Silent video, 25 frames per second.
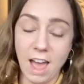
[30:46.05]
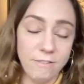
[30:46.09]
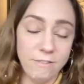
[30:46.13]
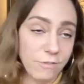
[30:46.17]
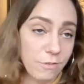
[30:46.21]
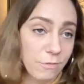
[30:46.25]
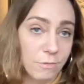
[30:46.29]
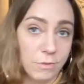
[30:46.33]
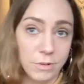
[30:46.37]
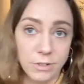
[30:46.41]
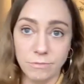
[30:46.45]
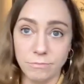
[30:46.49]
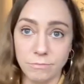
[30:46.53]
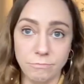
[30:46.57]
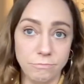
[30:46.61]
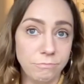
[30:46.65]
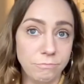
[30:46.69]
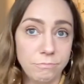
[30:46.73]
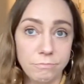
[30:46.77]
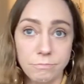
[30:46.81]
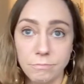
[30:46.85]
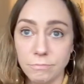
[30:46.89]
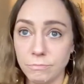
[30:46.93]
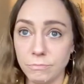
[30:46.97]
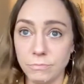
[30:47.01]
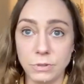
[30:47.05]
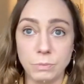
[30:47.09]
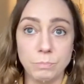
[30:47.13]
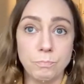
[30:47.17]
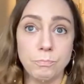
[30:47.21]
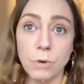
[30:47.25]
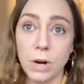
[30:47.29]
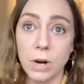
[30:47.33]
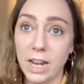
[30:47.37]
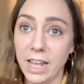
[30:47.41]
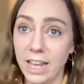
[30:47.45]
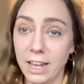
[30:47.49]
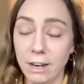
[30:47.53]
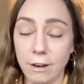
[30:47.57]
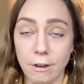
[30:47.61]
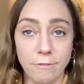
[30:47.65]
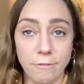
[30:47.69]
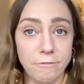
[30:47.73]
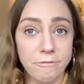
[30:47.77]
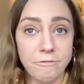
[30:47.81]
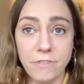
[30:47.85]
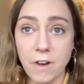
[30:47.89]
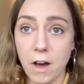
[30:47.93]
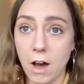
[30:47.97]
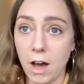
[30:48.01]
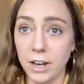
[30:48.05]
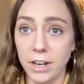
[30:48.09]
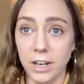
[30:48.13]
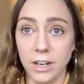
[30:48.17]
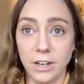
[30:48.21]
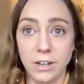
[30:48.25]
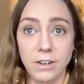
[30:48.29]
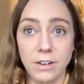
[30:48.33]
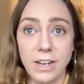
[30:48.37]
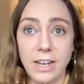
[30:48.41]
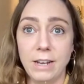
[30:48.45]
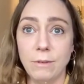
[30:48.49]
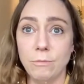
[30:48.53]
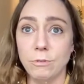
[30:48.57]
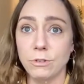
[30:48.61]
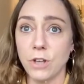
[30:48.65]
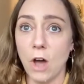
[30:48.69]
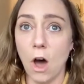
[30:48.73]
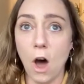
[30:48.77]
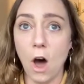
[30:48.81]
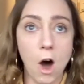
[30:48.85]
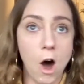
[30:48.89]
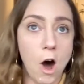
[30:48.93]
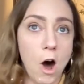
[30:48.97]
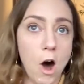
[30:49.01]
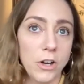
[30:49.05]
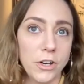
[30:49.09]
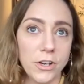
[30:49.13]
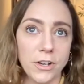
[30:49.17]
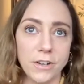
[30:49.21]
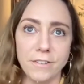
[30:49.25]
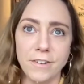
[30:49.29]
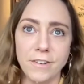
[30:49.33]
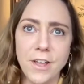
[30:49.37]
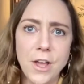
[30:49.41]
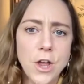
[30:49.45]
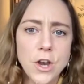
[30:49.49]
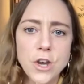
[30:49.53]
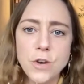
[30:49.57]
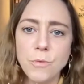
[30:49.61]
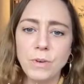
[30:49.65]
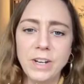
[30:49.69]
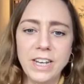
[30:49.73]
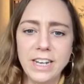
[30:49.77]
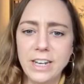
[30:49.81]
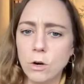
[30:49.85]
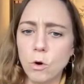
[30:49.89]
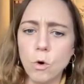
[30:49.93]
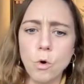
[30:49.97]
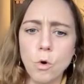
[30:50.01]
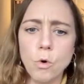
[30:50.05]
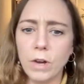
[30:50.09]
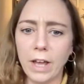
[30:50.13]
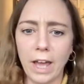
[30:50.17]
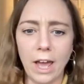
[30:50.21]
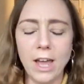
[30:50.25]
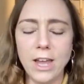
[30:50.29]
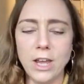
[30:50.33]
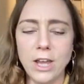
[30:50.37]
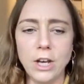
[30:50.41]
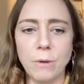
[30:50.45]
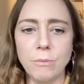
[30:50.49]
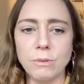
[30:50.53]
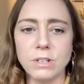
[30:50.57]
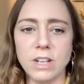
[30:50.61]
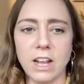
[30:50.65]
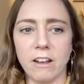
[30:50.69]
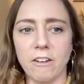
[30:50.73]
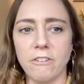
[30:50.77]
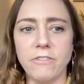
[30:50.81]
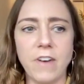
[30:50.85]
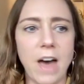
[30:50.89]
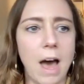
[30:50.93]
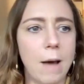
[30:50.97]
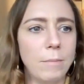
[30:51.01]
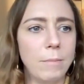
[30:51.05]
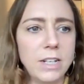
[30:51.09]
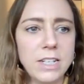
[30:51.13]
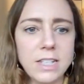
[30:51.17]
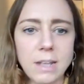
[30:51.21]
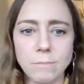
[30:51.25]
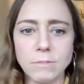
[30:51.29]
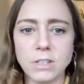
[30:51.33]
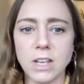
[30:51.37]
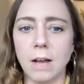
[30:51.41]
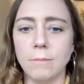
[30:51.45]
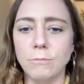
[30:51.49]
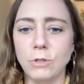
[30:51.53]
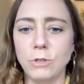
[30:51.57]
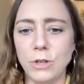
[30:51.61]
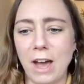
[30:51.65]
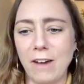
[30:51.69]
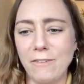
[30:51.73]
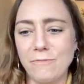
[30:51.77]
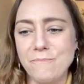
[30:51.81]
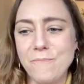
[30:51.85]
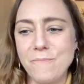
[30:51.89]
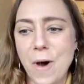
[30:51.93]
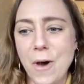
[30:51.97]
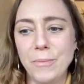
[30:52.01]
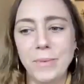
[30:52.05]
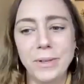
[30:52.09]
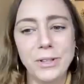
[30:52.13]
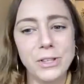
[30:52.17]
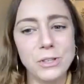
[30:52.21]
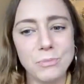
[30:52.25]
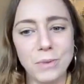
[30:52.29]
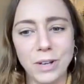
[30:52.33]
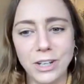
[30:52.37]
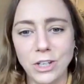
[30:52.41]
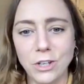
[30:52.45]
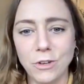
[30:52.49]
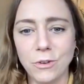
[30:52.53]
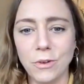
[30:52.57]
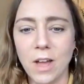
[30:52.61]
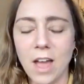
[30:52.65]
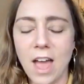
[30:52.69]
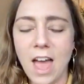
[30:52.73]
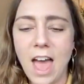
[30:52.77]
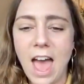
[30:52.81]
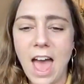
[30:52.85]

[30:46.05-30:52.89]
Everyone was brilliant and fun, and it was hard, and we didn't all get, it was like a family. Sometimes you have moments when you